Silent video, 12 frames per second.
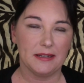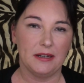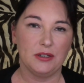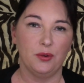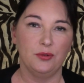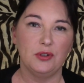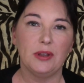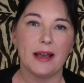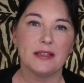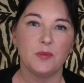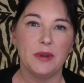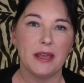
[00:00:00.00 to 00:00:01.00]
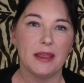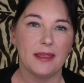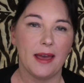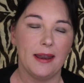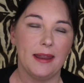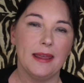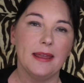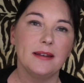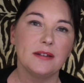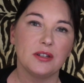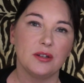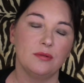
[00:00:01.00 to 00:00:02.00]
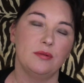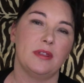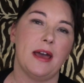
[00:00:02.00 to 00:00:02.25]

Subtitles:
And I told you last week that into